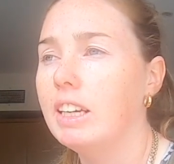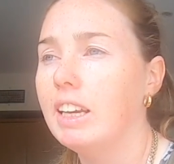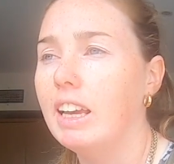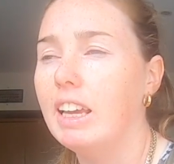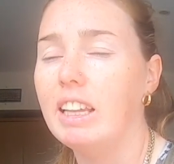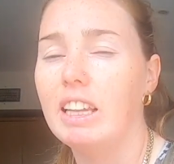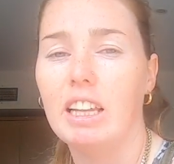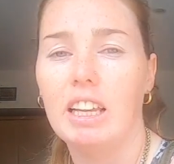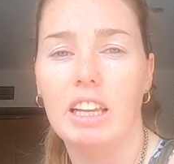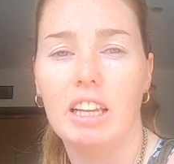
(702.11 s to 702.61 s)

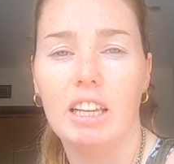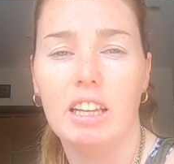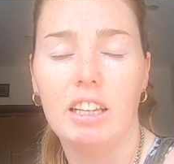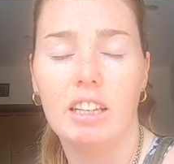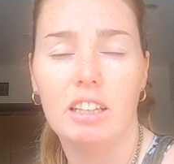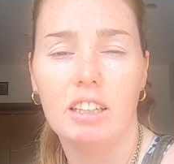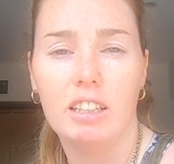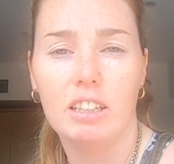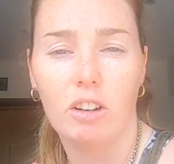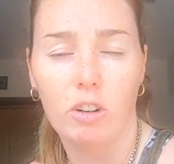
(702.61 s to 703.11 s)
in
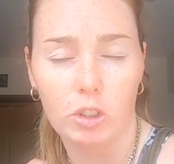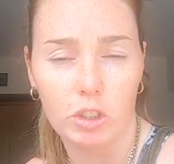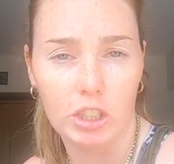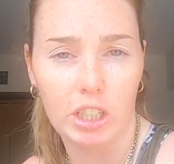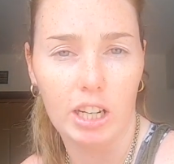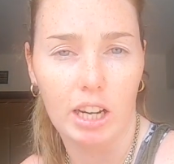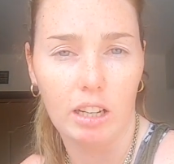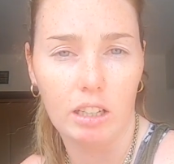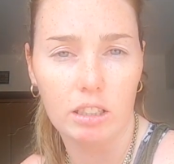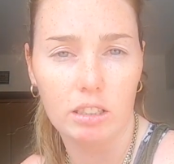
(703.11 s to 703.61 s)
the Aussie
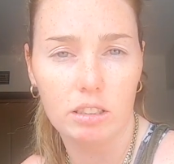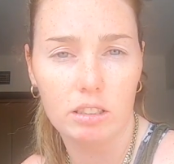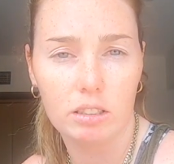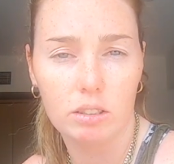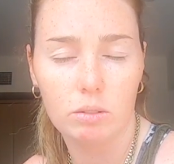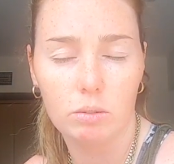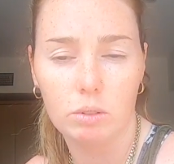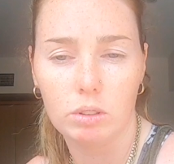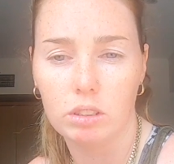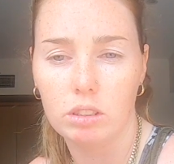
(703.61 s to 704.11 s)
colours
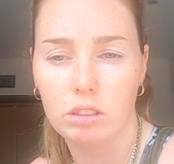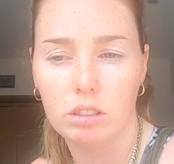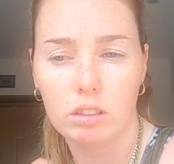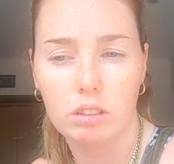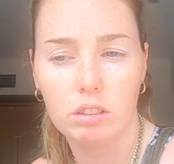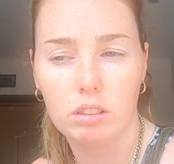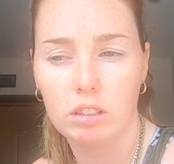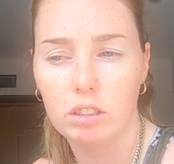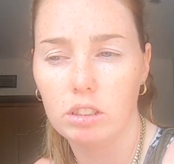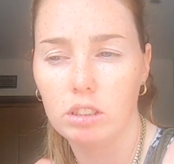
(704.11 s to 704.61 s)

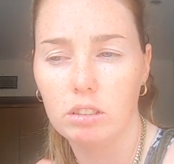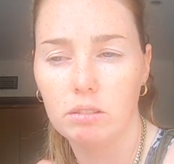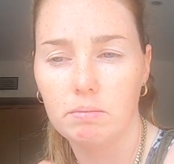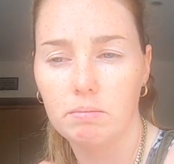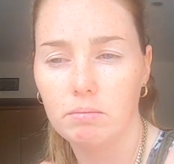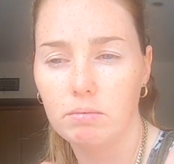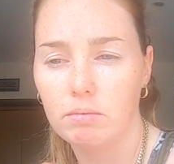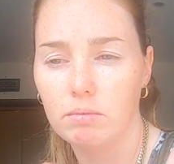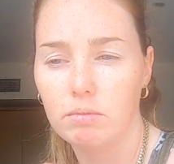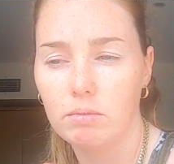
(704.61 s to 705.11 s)
was, you know,
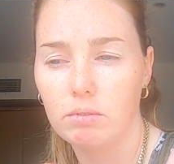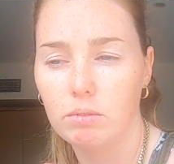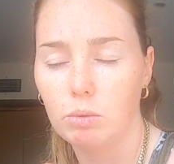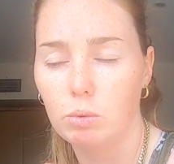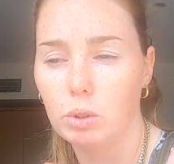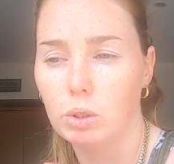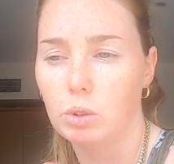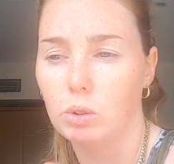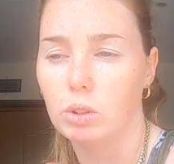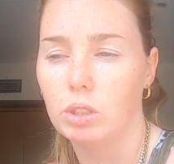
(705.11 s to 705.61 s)

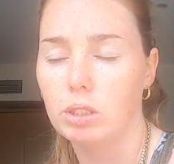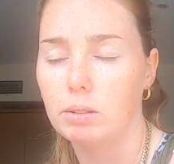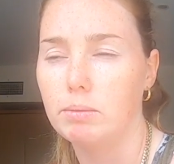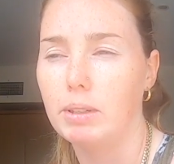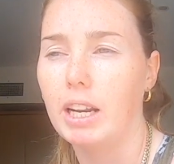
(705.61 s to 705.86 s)
was awesome.